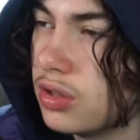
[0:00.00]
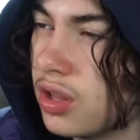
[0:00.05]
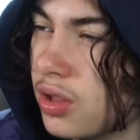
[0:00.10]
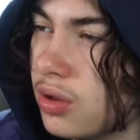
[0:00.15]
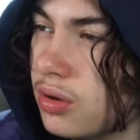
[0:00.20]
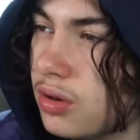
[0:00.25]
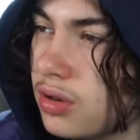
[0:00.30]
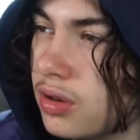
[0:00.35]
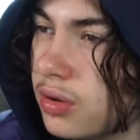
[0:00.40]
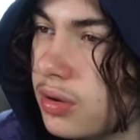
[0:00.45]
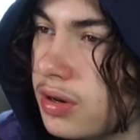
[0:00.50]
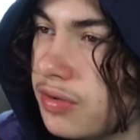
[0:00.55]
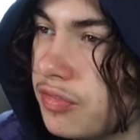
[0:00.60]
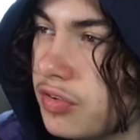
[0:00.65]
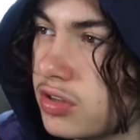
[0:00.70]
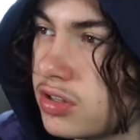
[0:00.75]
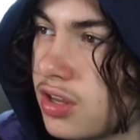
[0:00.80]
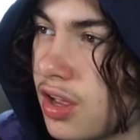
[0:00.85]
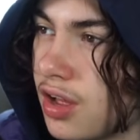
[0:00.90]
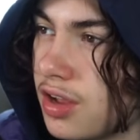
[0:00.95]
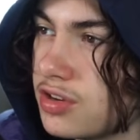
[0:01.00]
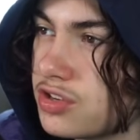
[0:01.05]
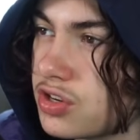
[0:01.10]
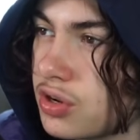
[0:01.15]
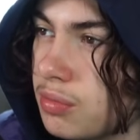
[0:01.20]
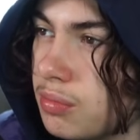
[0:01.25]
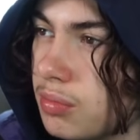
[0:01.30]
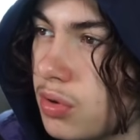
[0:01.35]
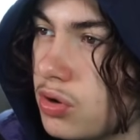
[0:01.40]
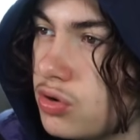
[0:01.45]
No need for touch
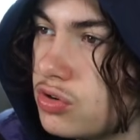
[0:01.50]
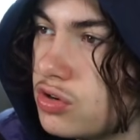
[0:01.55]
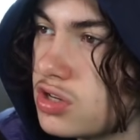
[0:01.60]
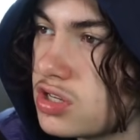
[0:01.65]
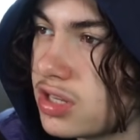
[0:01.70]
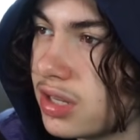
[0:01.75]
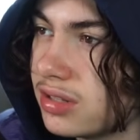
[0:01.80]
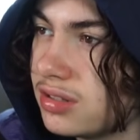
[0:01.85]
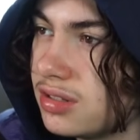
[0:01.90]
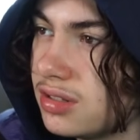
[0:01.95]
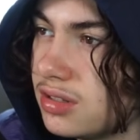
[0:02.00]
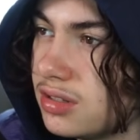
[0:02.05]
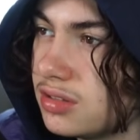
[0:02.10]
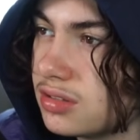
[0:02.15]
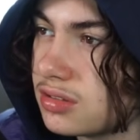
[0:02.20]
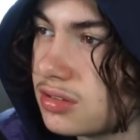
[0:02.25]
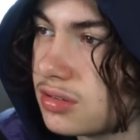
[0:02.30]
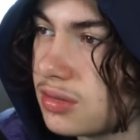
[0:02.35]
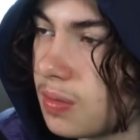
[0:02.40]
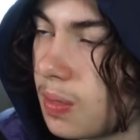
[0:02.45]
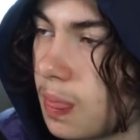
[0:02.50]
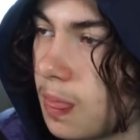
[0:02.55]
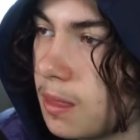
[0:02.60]
and motion settings.